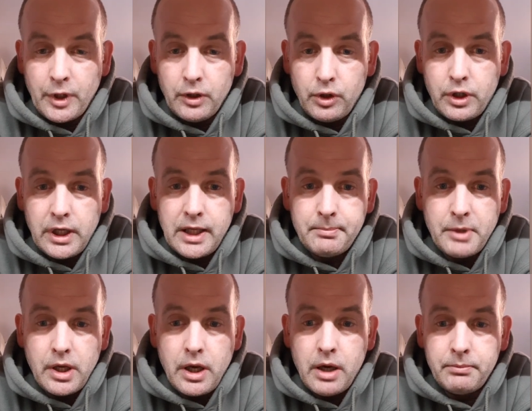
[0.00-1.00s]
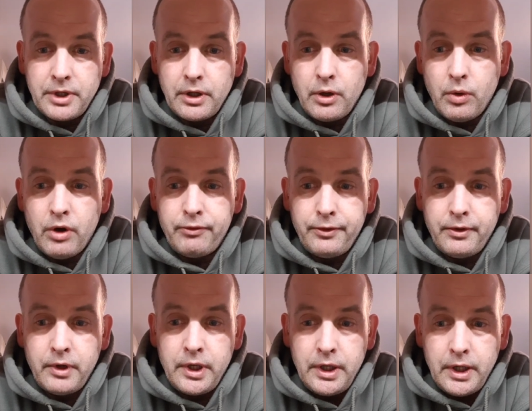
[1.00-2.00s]
Luckily my alarm didn't go off for
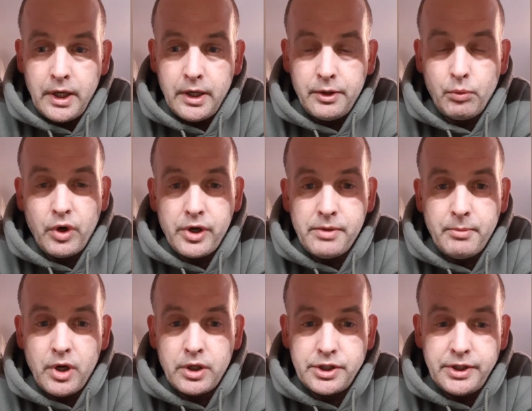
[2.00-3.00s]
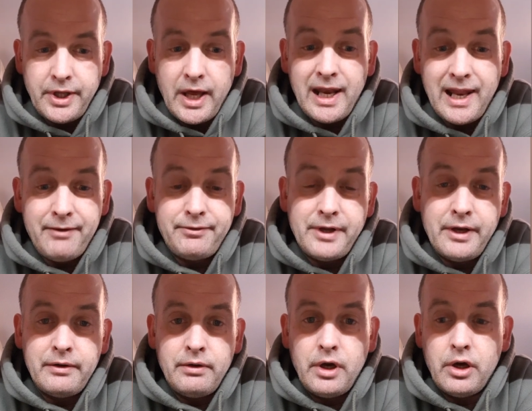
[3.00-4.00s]
the one in the margin that I left
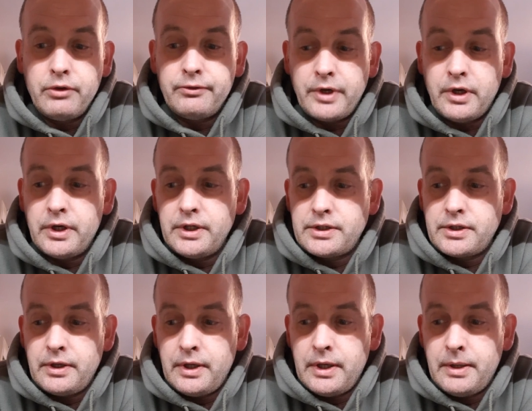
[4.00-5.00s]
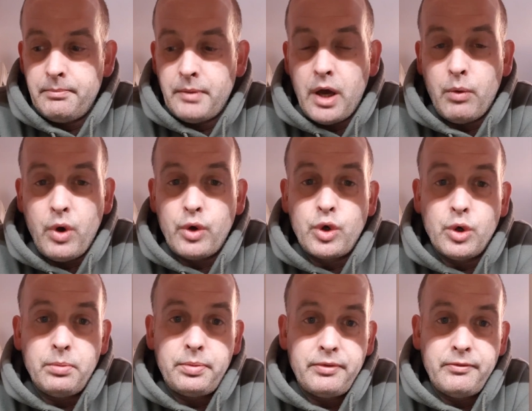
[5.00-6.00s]
in overnight. I woke
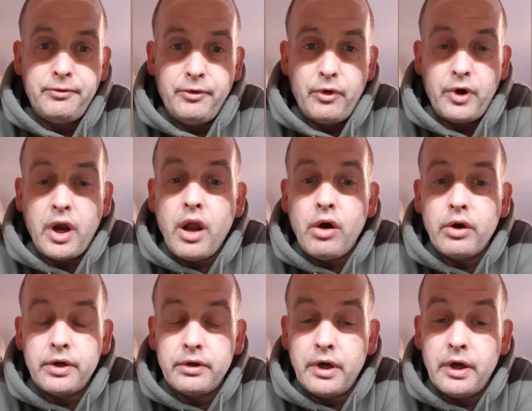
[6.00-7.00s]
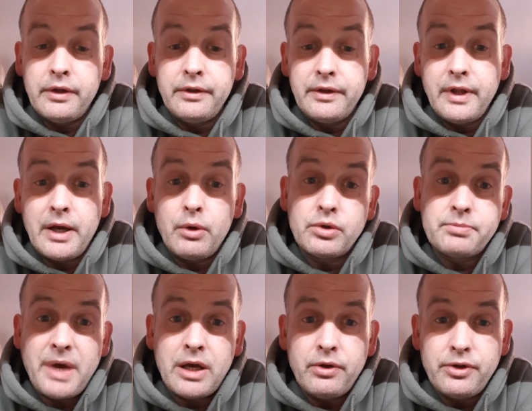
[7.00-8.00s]
up 4 o'clock, and then I was
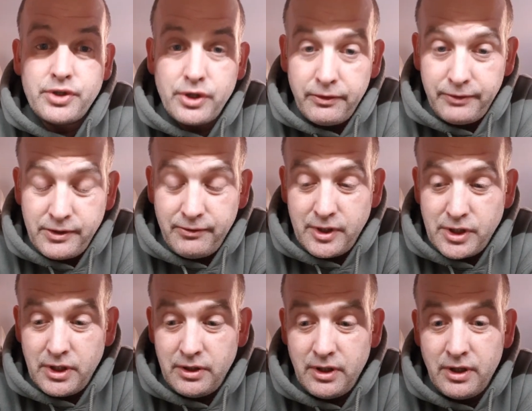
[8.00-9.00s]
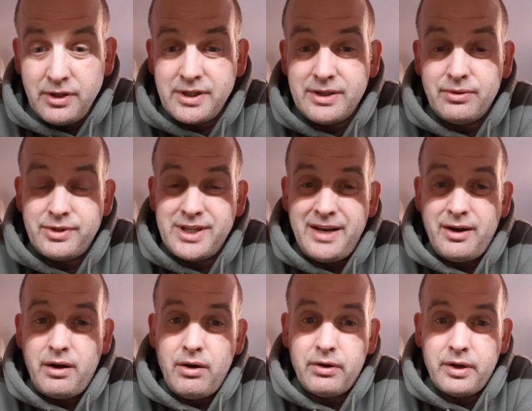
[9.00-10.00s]
back on the surface fishing until 10
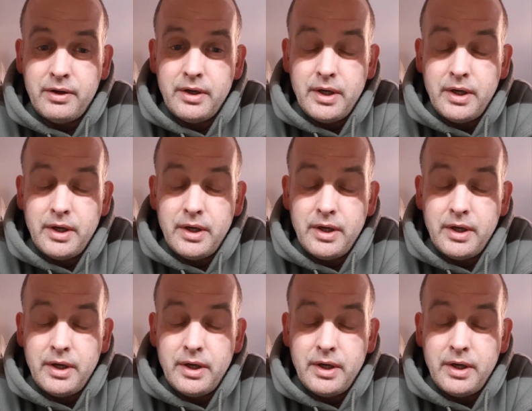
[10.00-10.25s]
o'clock.